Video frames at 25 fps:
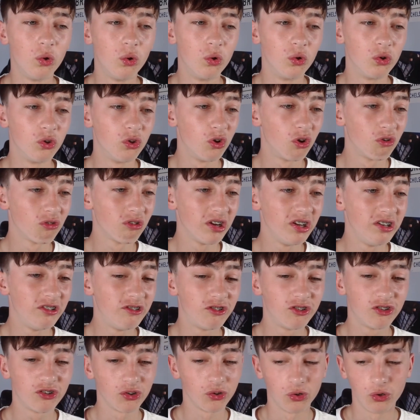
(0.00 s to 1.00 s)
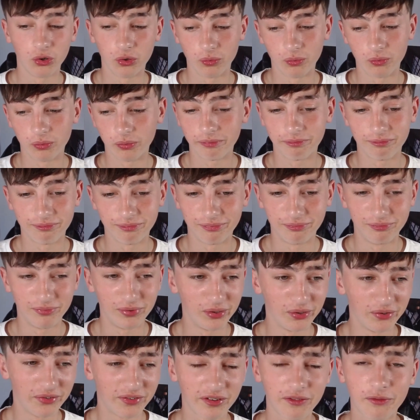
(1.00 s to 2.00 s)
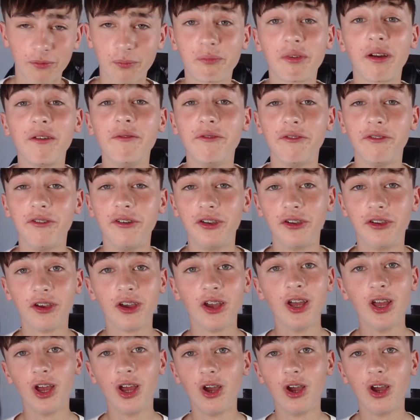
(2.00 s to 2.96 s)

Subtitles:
or Norwich or Brentford,